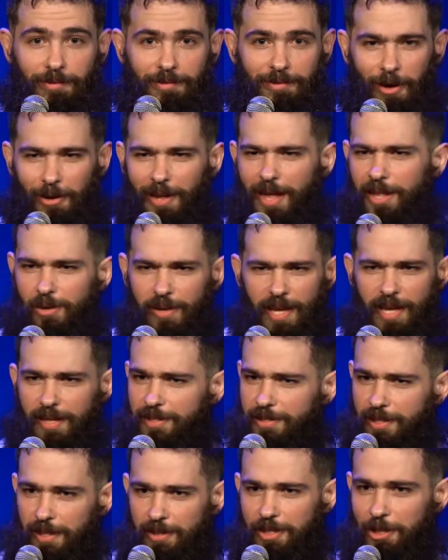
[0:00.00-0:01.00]
Oh, yeah, you can't
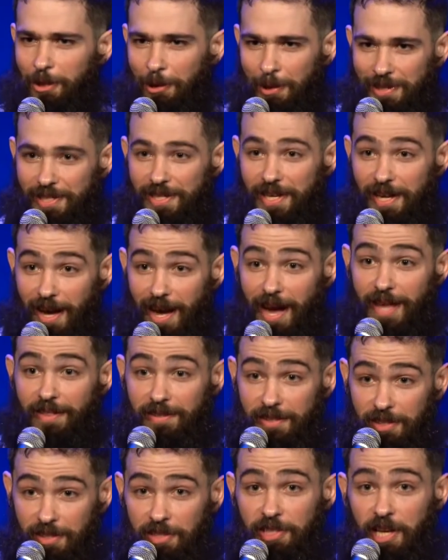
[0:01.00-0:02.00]
sit there and deny
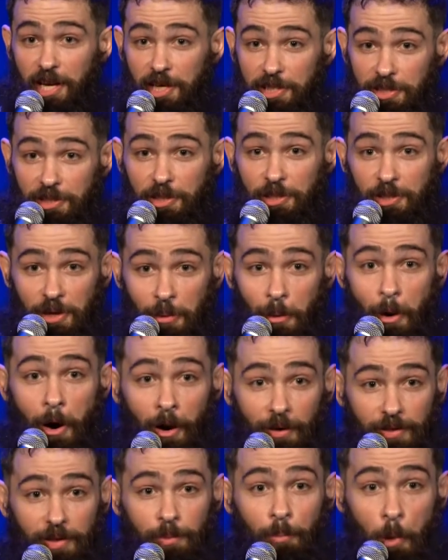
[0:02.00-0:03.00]
that the sexier you
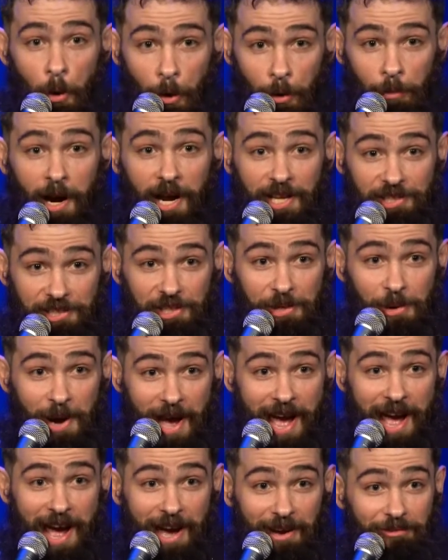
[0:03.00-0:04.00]
are, the more rights you
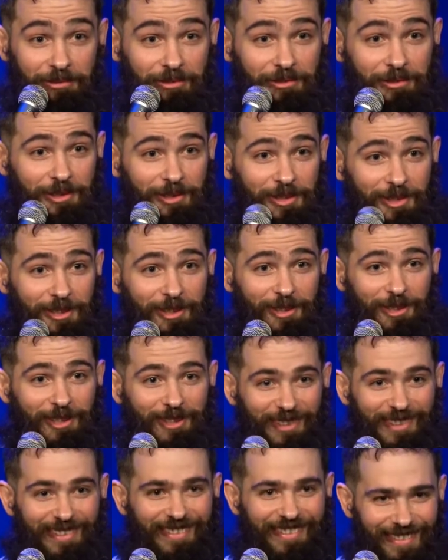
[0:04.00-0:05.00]
have.
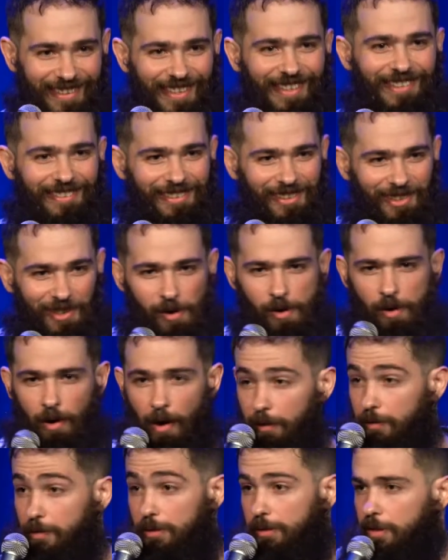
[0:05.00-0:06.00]
Yeah.
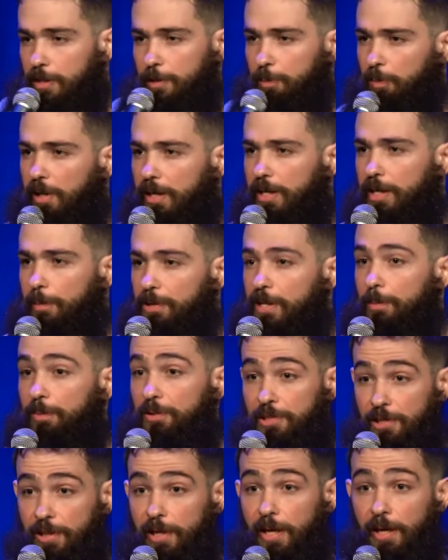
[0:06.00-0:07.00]
Oh, dude, there's plenty of
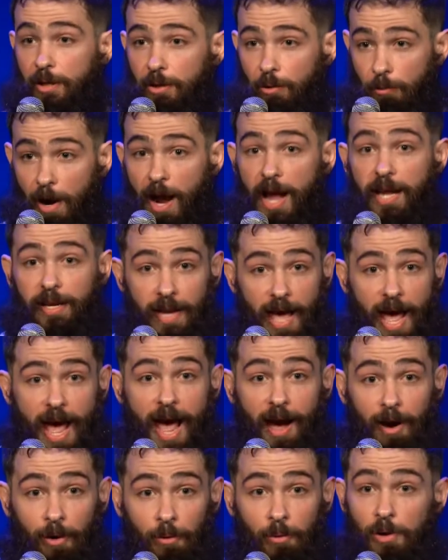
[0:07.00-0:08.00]
people sitting here right
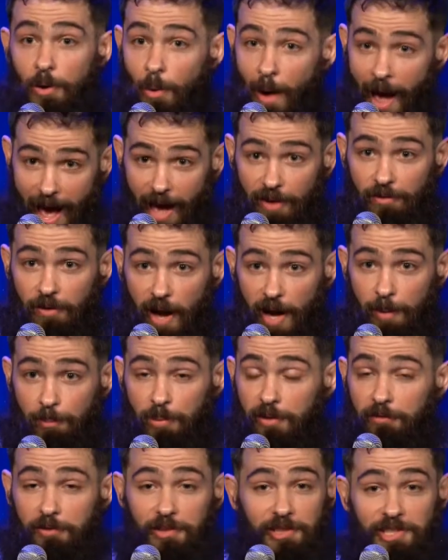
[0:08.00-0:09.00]
now who have hot
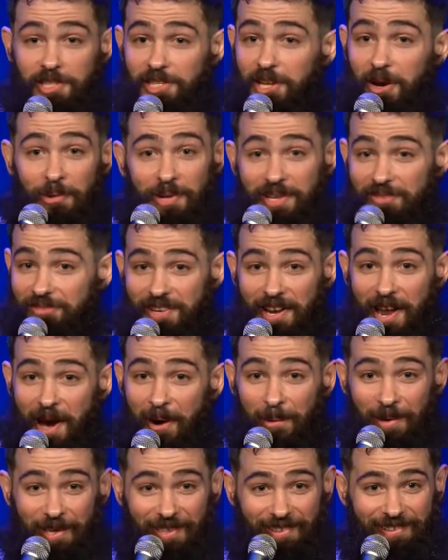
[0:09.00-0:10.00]
privilege and don't even
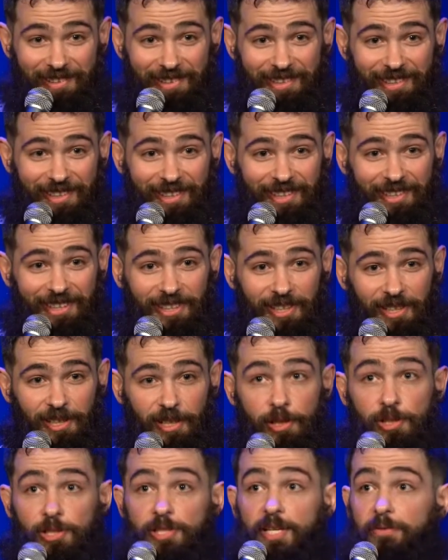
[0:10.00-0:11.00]
know it.
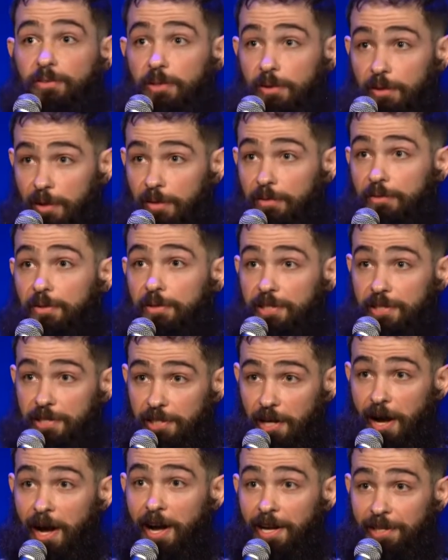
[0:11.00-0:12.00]
You just have to look for the
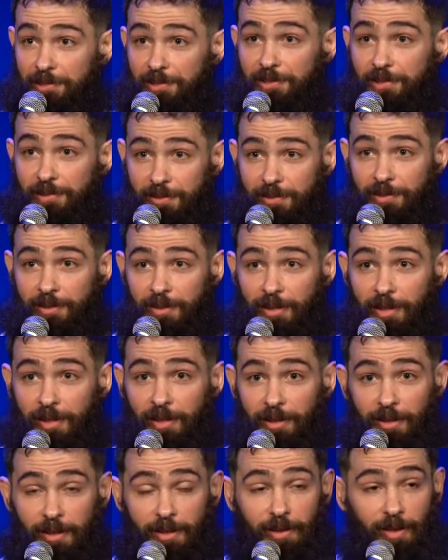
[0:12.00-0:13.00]
signs.
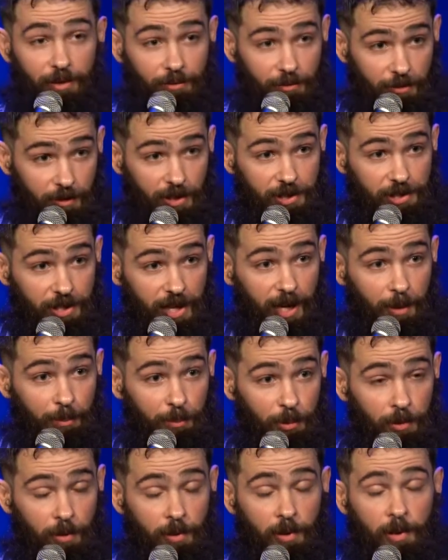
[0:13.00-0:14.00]
Like, for
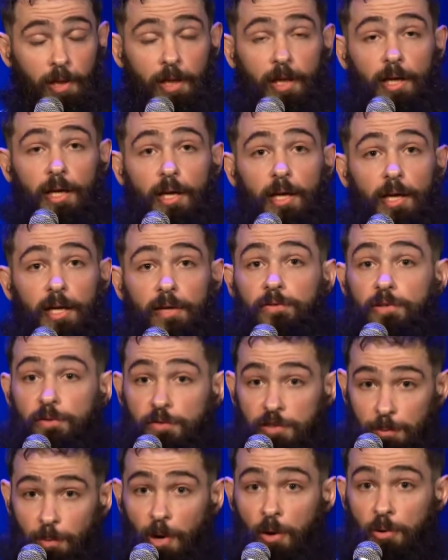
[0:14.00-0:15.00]
example, if
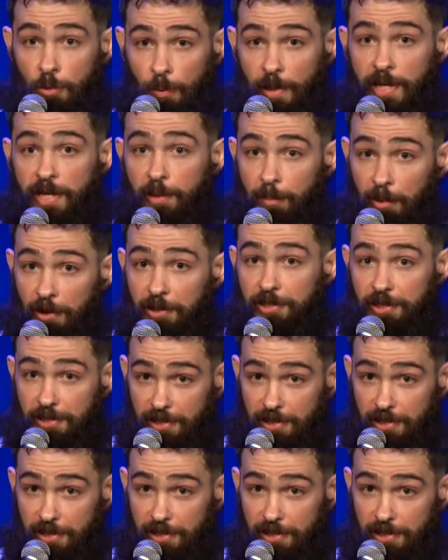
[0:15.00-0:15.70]
you've smoked weed a bunch of